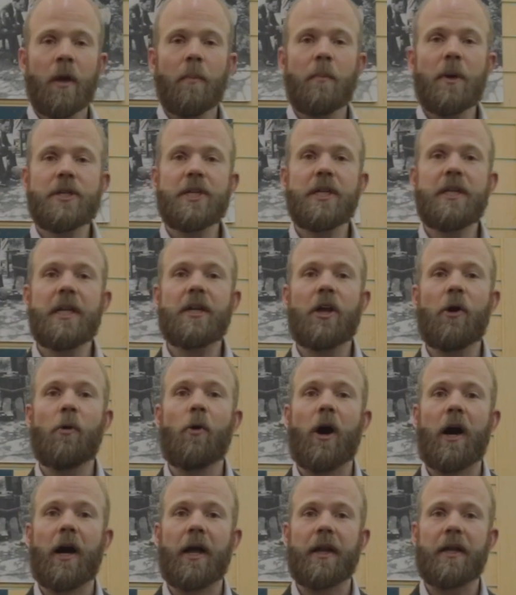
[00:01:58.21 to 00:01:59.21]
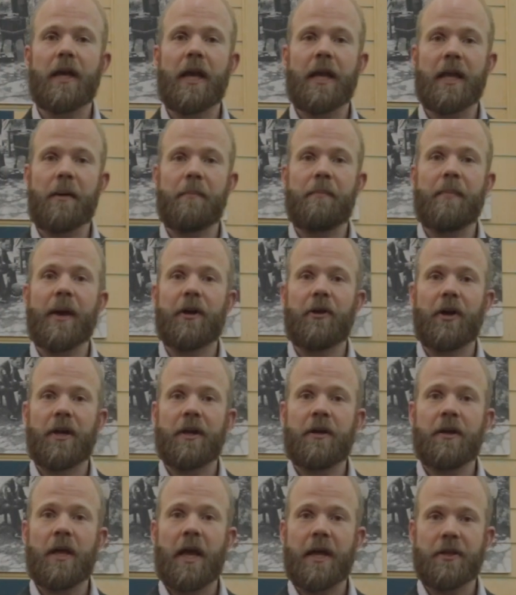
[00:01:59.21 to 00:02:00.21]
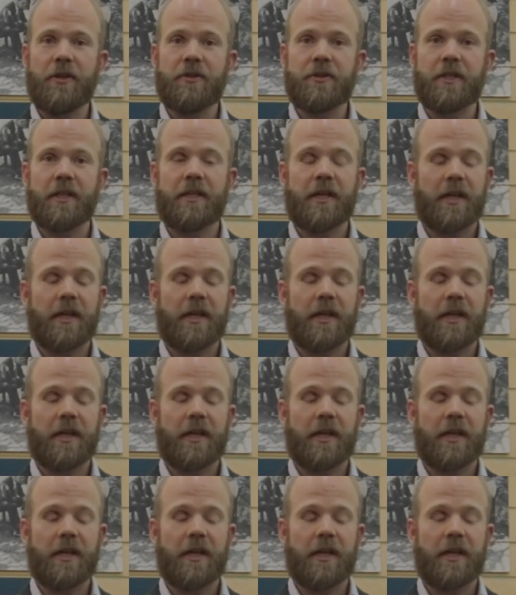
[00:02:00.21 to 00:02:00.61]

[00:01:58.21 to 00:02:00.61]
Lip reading: But she did go on and get better at using the